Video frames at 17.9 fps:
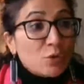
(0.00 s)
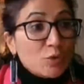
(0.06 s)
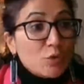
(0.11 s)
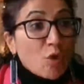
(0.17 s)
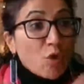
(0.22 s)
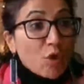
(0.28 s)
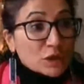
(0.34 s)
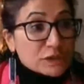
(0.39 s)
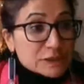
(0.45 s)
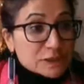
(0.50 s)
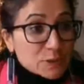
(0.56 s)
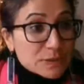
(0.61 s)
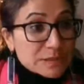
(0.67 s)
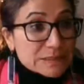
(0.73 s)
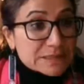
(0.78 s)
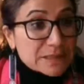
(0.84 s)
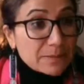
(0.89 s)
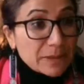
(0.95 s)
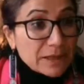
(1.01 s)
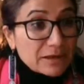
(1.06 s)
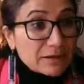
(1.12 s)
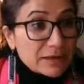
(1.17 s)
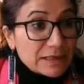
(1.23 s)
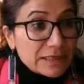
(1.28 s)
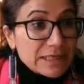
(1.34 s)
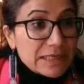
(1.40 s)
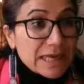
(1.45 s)
who also is
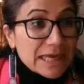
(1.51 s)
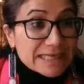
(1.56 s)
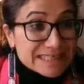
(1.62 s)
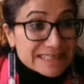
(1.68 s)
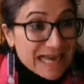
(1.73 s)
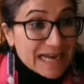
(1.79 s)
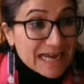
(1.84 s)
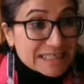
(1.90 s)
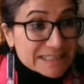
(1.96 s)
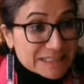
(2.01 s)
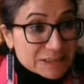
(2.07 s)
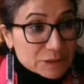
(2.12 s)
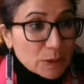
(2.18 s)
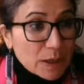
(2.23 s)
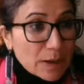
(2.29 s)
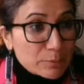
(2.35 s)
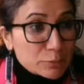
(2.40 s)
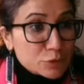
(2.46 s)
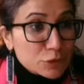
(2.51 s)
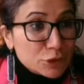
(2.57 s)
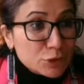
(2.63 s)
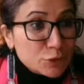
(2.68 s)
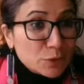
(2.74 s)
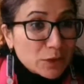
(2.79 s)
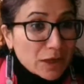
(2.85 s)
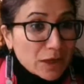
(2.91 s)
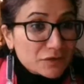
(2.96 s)
similarly excited to come to a
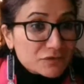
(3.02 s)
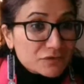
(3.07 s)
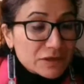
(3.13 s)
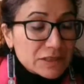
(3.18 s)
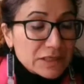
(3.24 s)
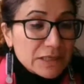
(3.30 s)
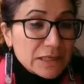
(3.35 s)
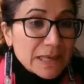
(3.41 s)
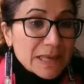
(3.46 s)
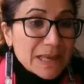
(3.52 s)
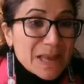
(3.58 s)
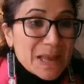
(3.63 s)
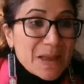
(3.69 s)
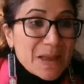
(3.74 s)
new country